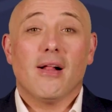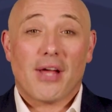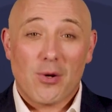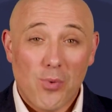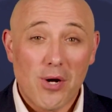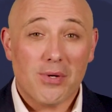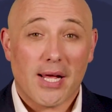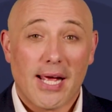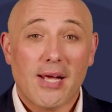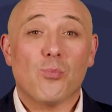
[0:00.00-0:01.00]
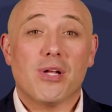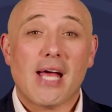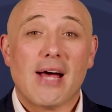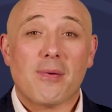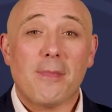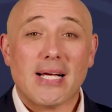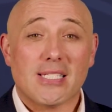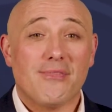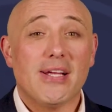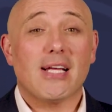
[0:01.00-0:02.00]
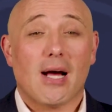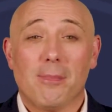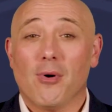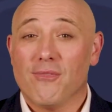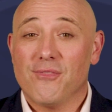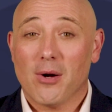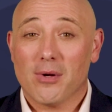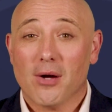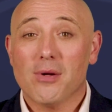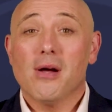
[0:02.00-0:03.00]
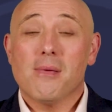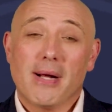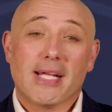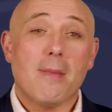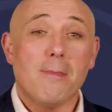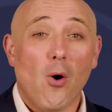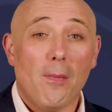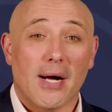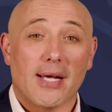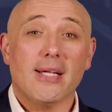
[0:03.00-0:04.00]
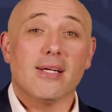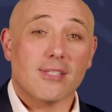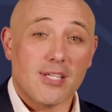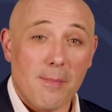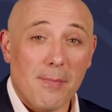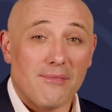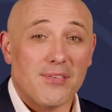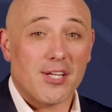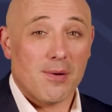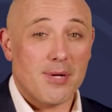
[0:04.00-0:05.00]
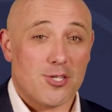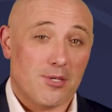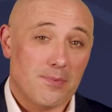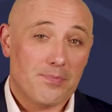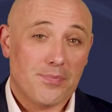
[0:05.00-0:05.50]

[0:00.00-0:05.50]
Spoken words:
They will care when you have a passive income portfolio making more money than your monthly commission.